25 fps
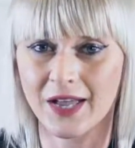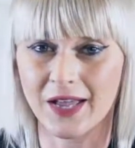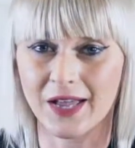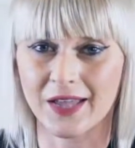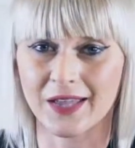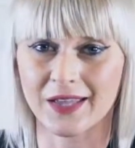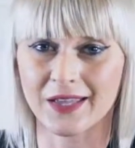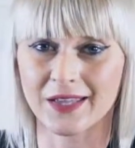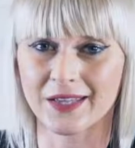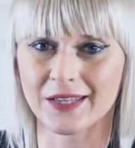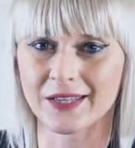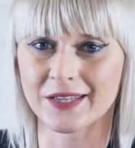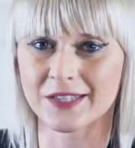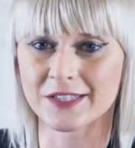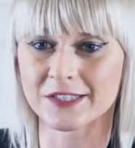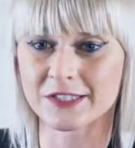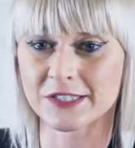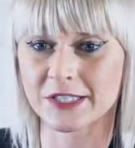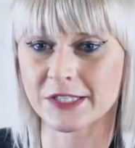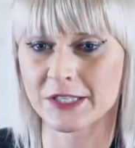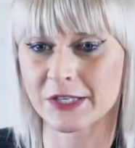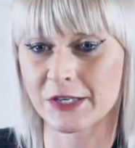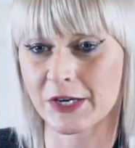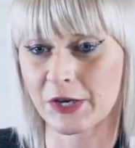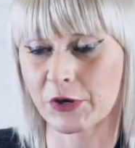And
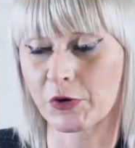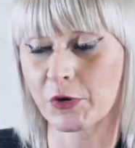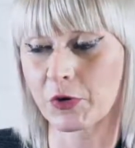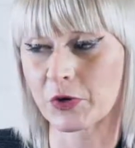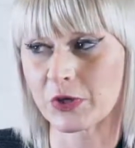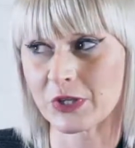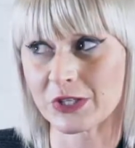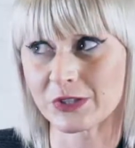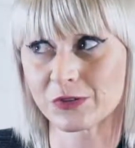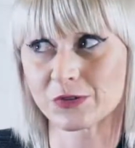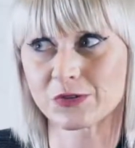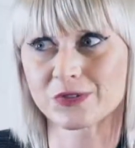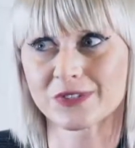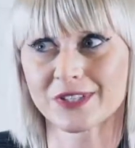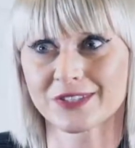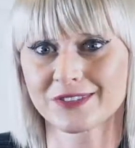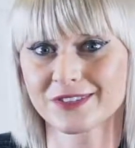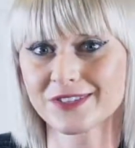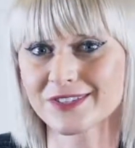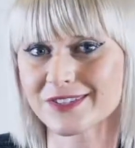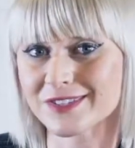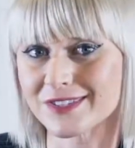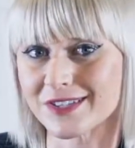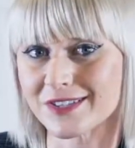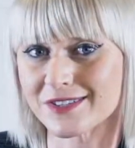according to
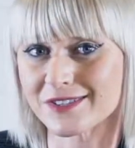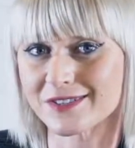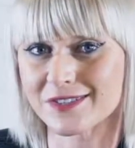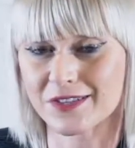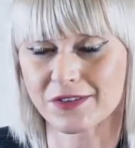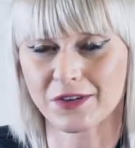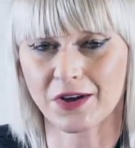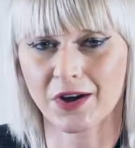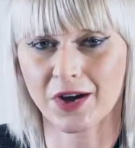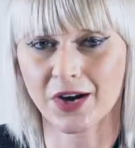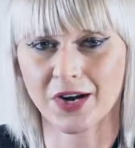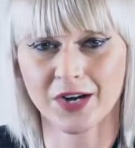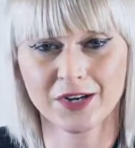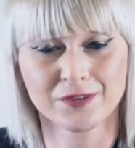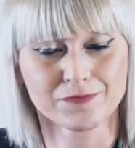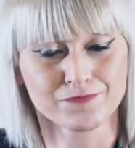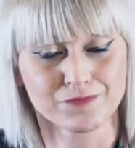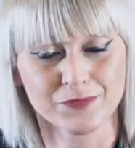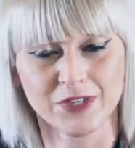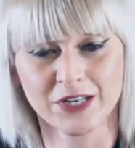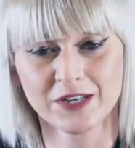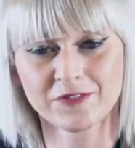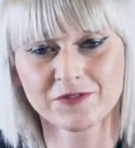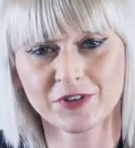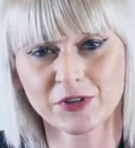statistics that are
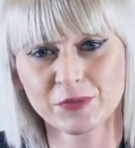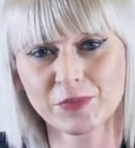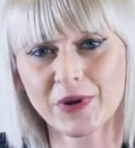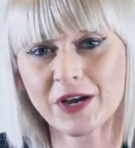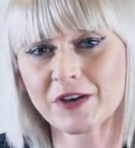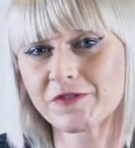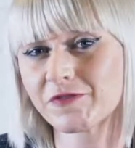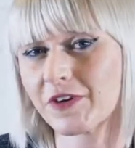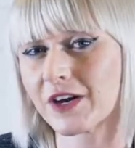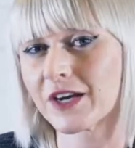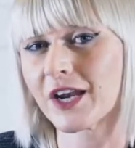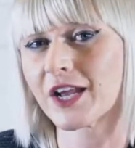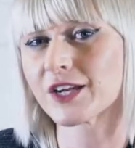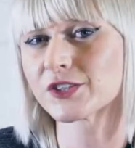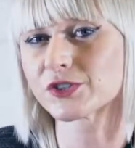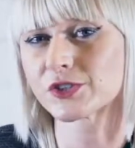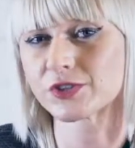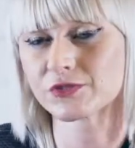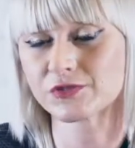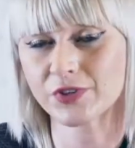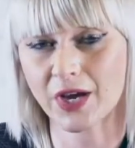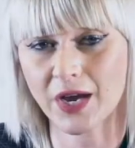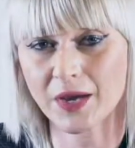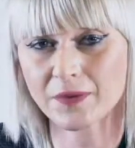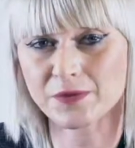delivered by
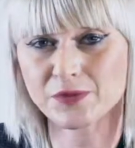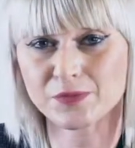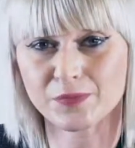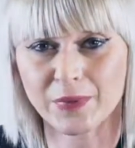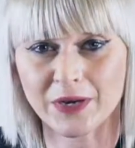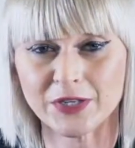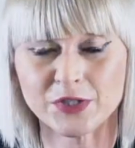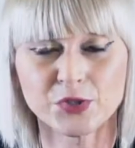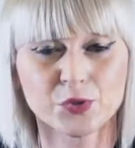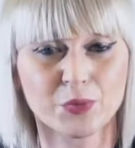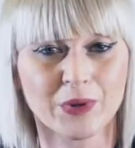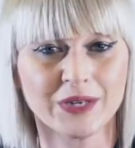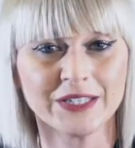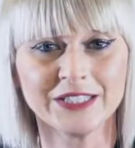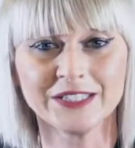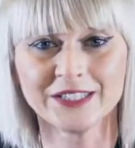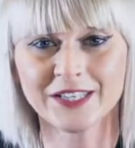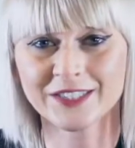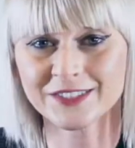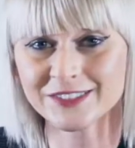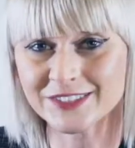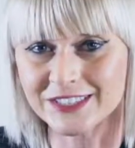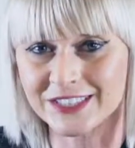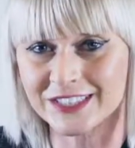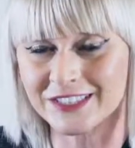Financial Times, by
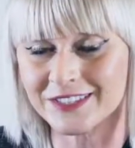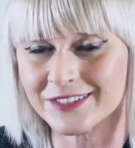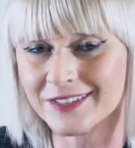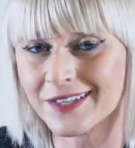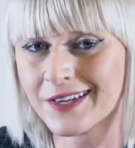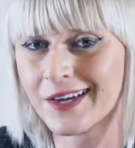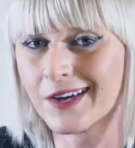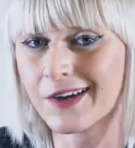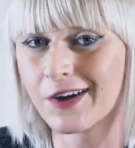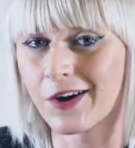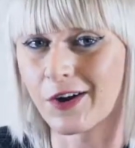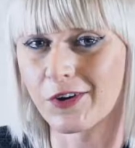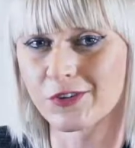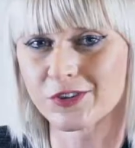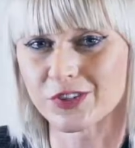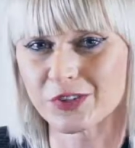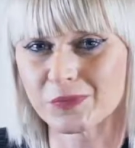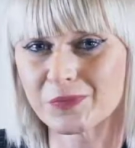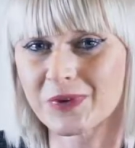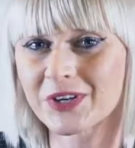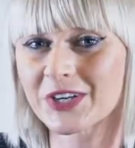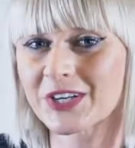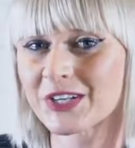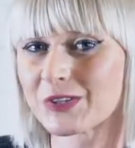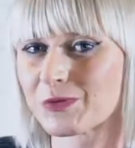2019, on the
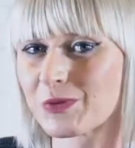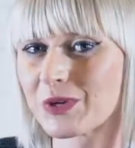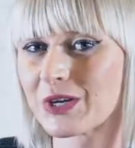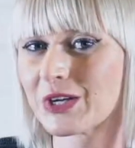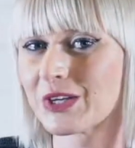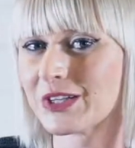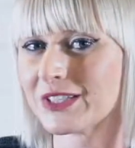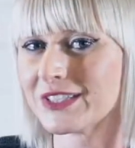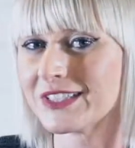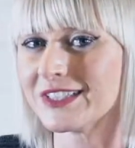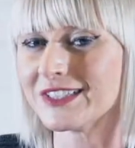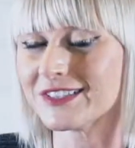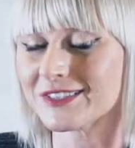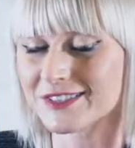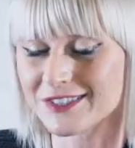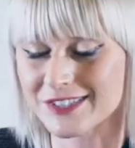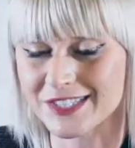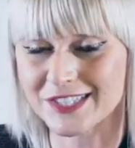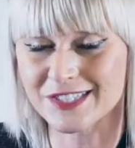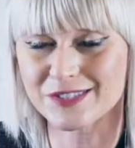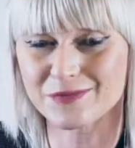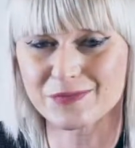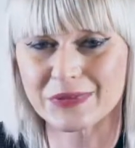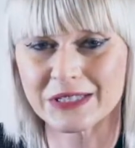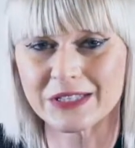market we're going to need
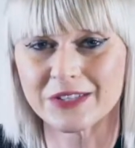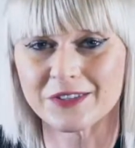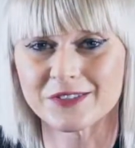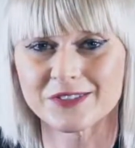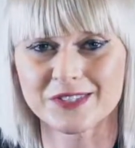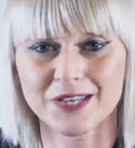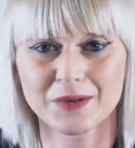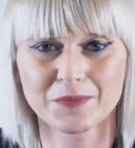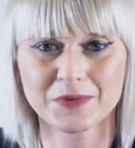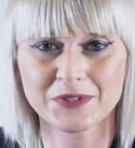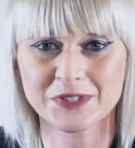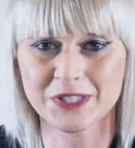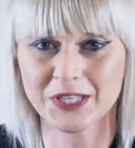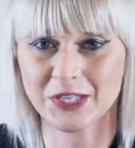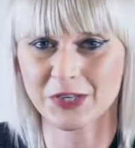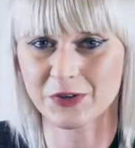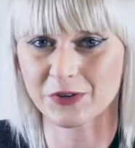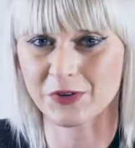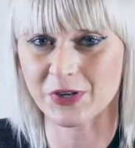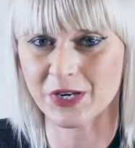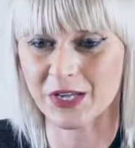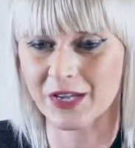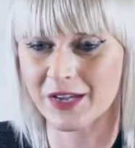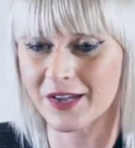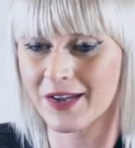6 million
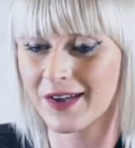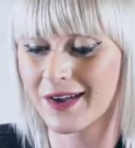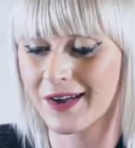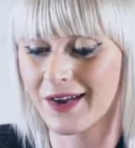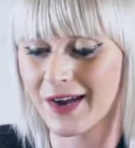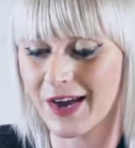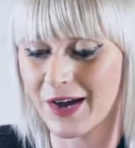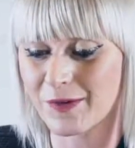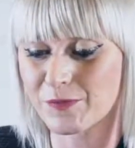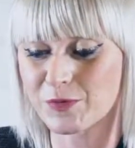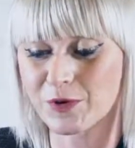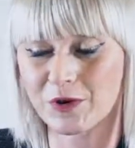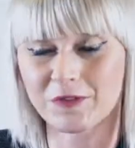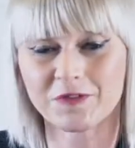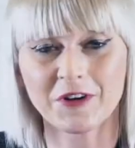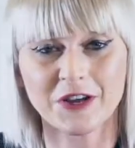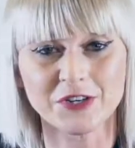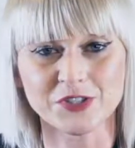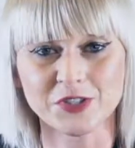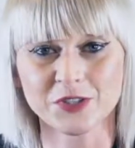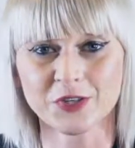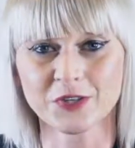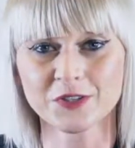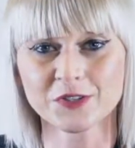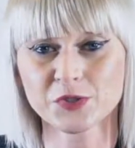cybersecurity
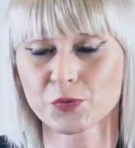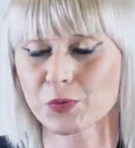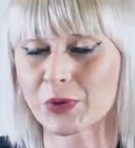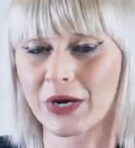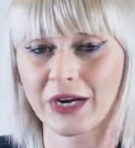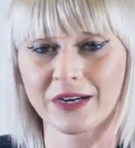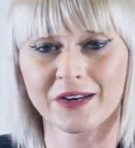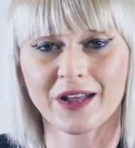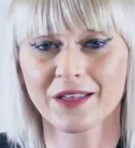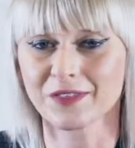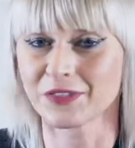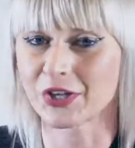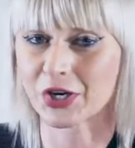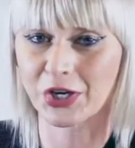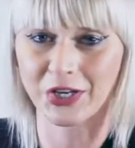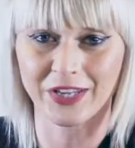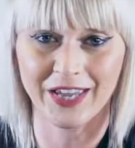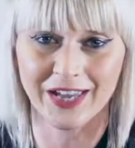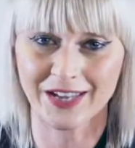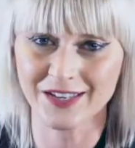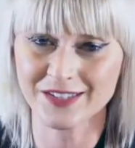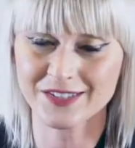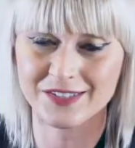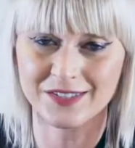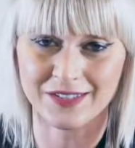professionals. We are not there
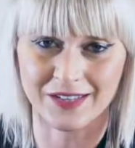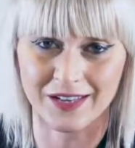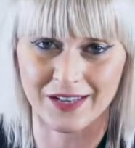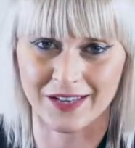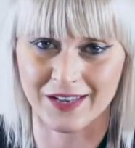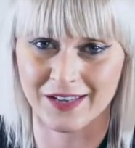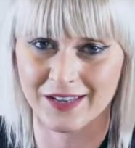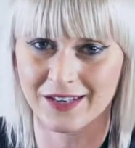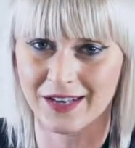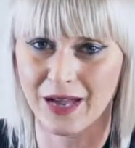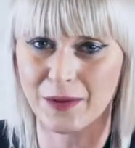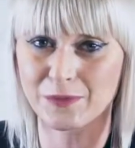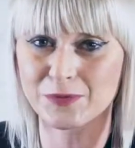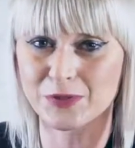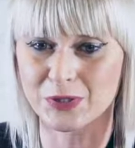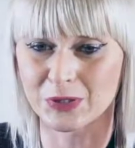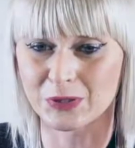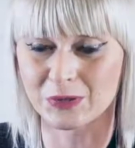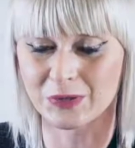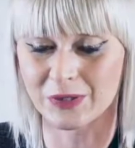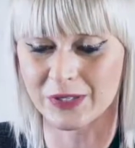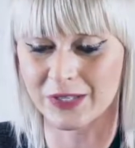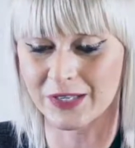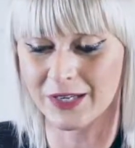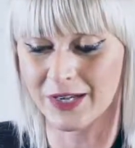yet, and
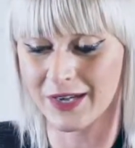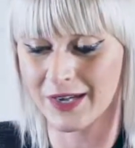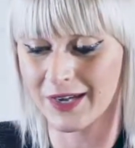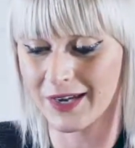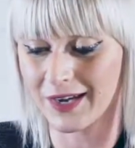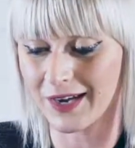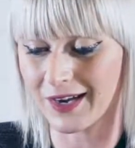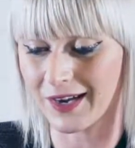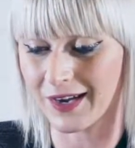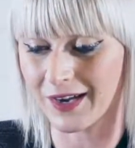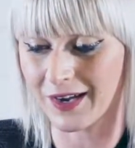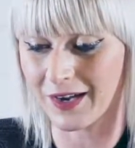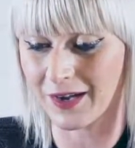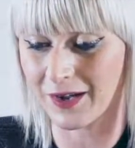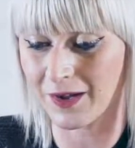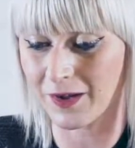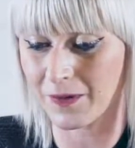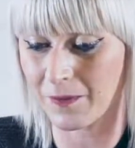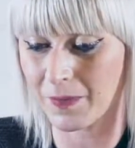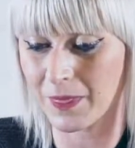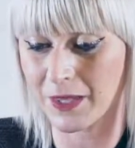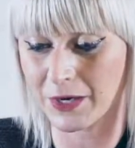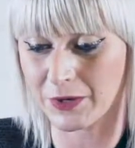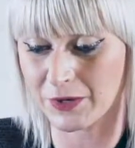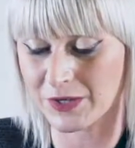absolutely
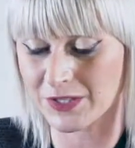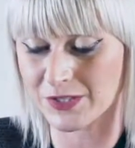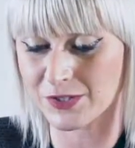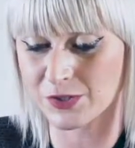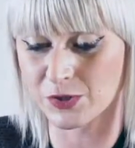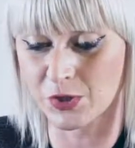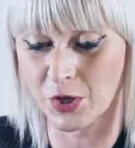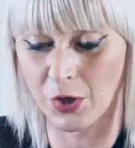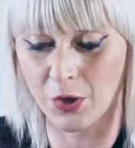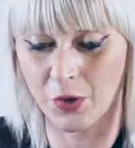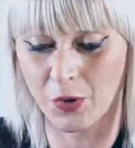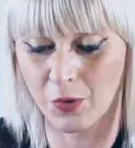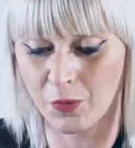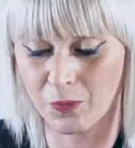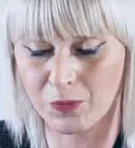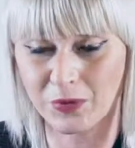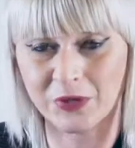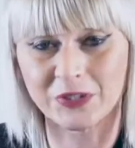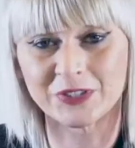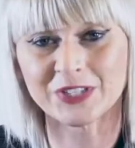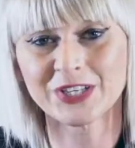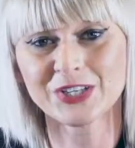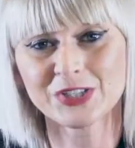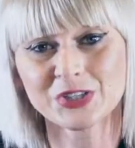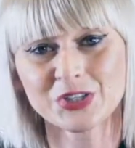there is no
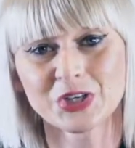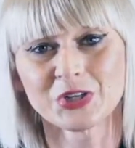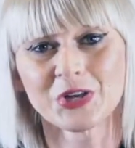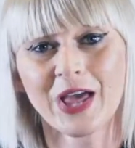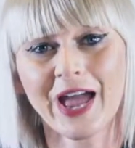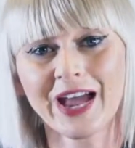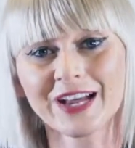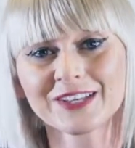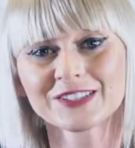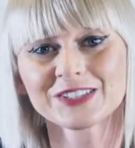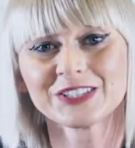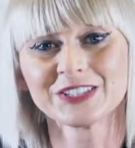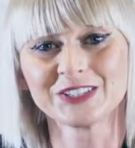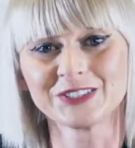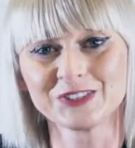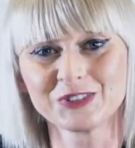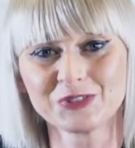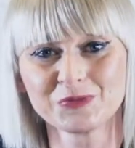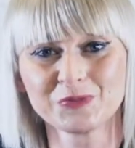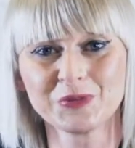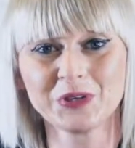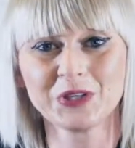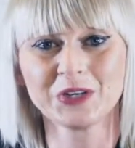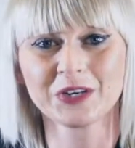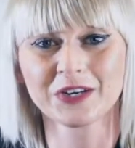prediction actually
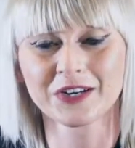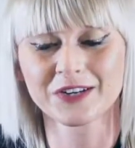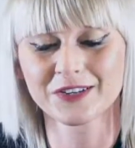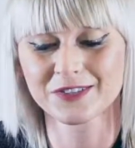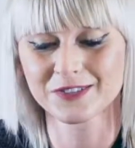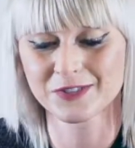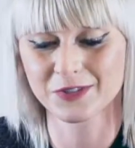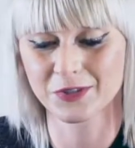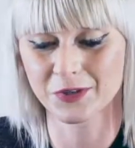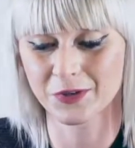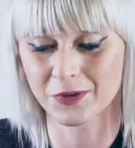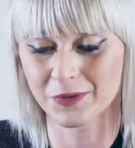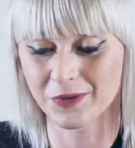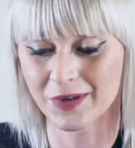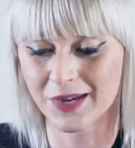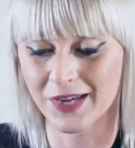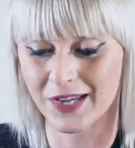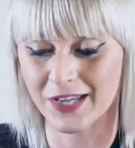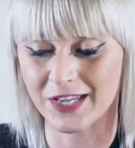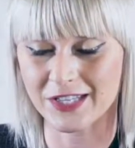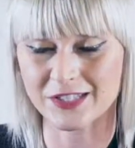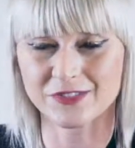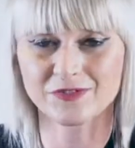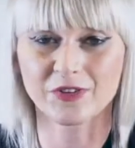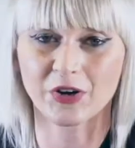to be there. So
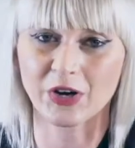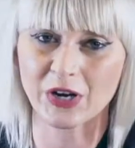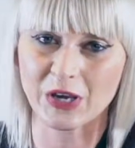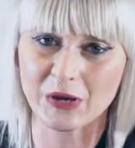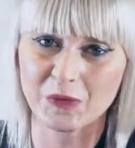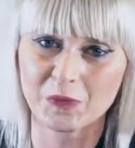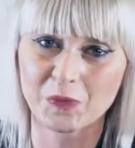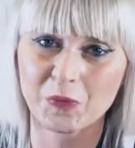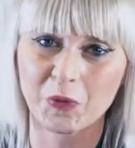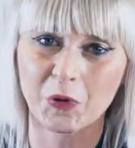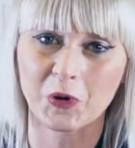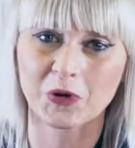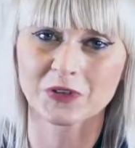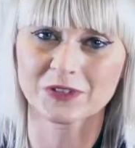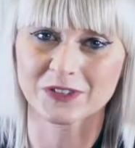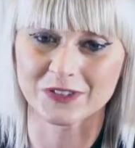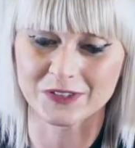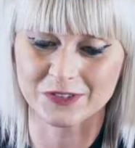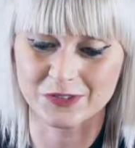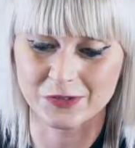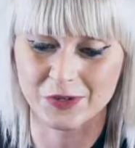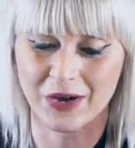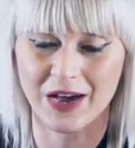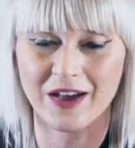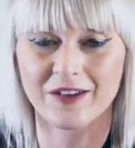it's very
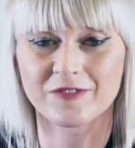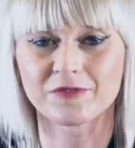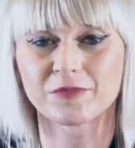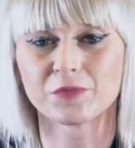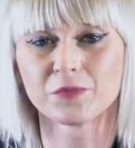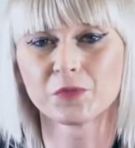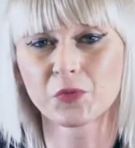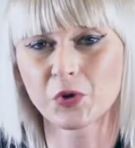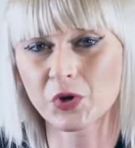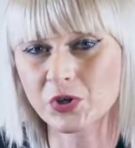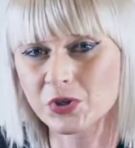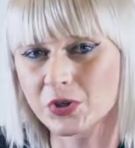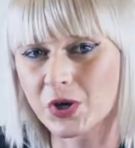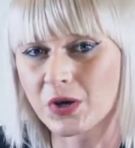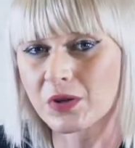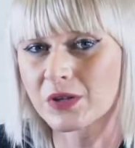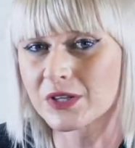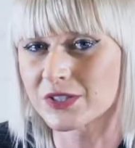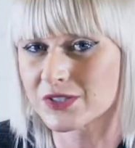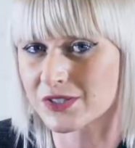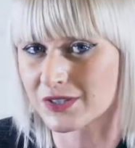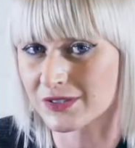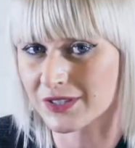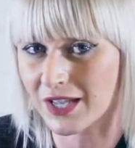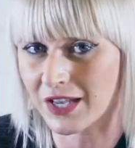important to have more
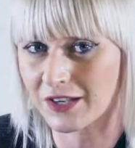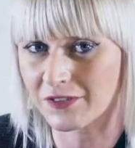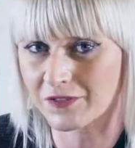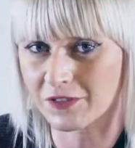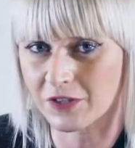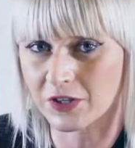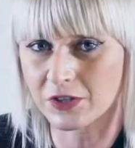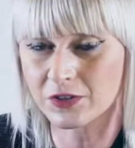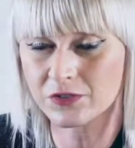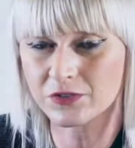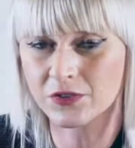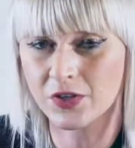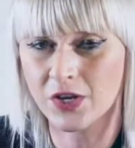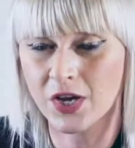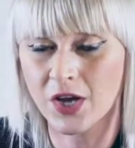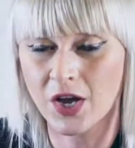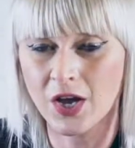knowledge in that field.